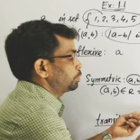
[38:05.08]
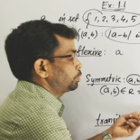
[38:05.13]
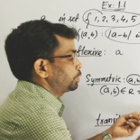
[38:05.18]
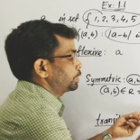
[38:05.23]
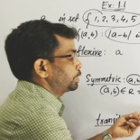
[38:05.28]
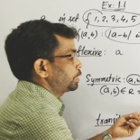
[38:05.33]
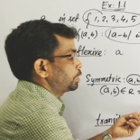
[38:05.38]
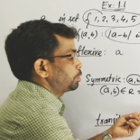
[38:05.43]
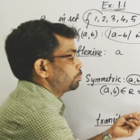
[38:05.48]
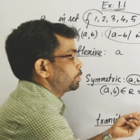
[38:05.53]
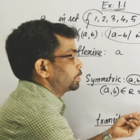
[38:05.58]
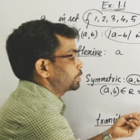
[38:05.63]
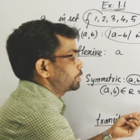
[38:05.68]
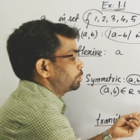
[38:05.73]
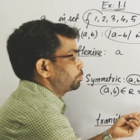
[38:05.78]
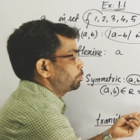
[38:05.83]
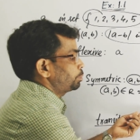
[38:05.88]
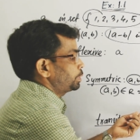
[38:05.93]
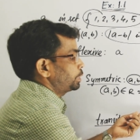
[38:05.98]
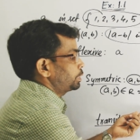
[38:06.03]
reverse the
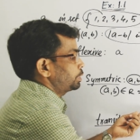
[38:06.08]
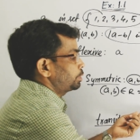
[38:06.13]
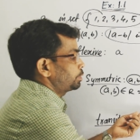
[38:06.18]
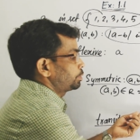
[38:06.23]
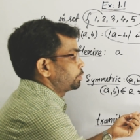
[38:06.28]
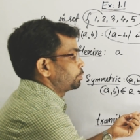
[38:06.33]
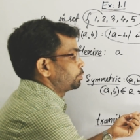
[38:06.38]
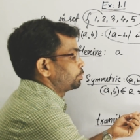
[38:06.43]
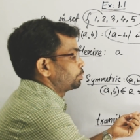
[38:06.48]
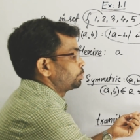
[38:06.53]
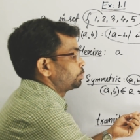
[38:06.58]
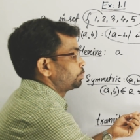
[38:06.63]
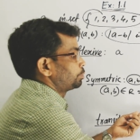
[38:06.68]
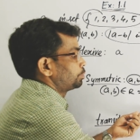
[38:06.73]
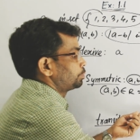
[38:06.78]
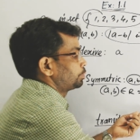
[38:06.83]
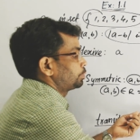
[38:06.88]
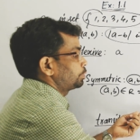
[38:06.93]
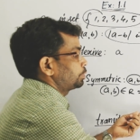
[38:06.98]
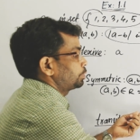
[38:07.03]
pair.
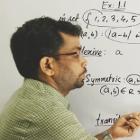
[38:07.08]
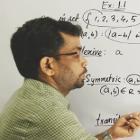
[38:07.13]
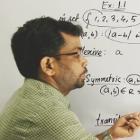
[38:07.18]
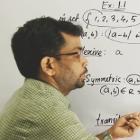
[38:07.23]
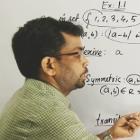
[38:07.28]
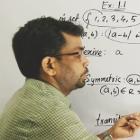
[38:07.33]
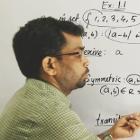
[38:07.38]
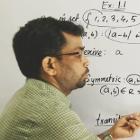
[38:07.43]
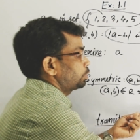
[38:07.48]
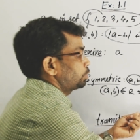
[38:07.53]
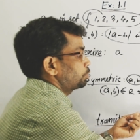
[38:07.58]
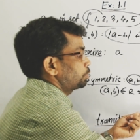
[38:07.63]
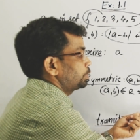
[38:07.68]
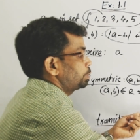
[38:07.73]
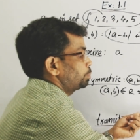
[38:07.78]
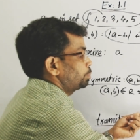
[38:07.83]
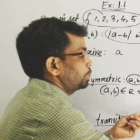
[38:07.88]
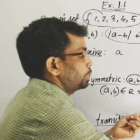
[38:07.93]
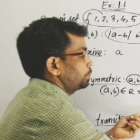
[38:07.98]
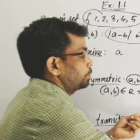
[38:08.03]
That is also even.
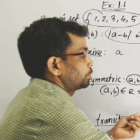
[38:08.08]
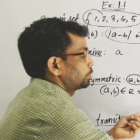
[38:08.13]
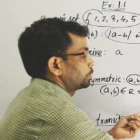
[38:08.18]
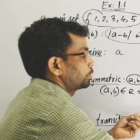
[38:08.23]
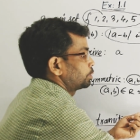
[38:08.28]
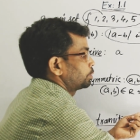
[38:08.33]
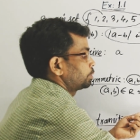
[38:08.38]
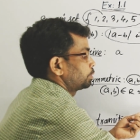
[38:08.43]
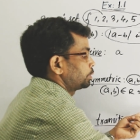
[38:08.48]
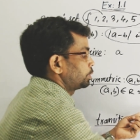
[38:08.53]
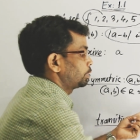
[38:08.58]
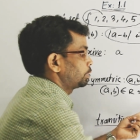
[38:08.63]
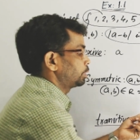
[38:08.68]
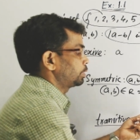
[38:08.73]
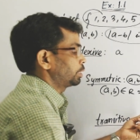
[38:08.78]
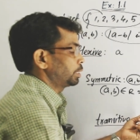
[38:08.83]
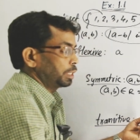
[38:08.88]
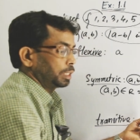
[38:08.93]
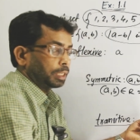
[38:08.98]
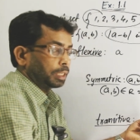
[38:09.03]

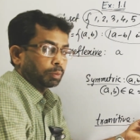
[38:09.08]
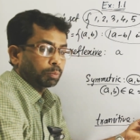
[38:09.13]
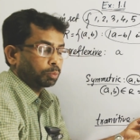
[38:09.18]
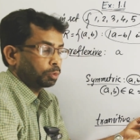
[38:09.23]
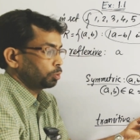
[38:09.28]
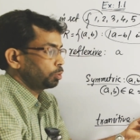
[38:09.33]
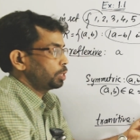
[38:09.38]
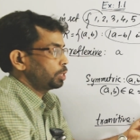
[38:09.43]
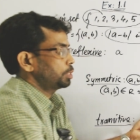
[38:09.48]
And modulus of